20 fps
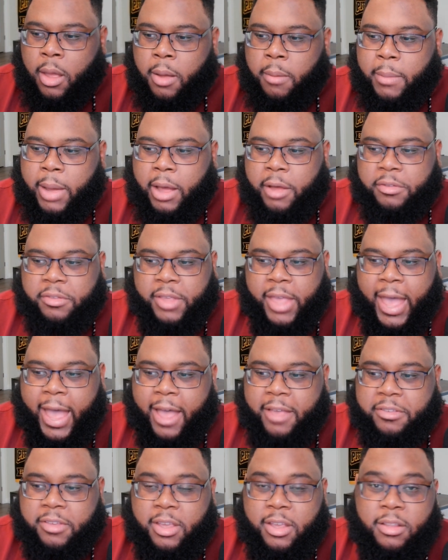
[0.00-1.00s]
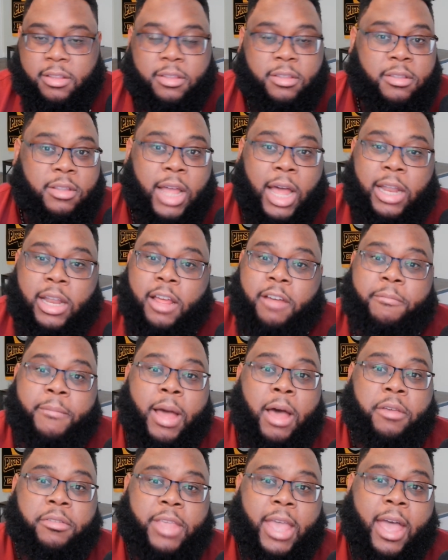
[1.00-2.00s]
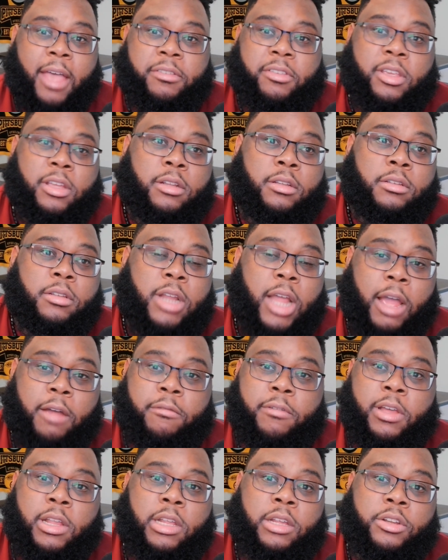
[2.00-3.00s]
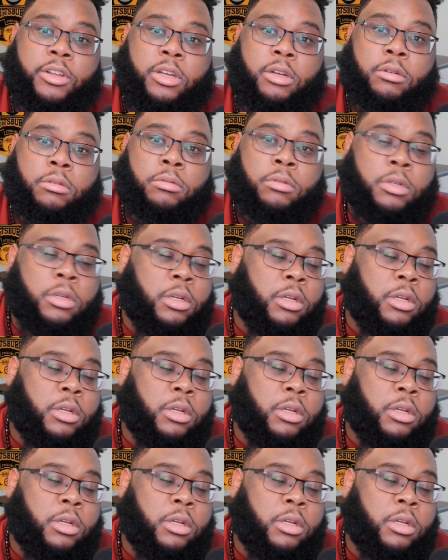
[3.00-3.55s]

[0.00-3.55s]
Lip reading: Myles Gaskin. I love Myles Gaskin. I really do.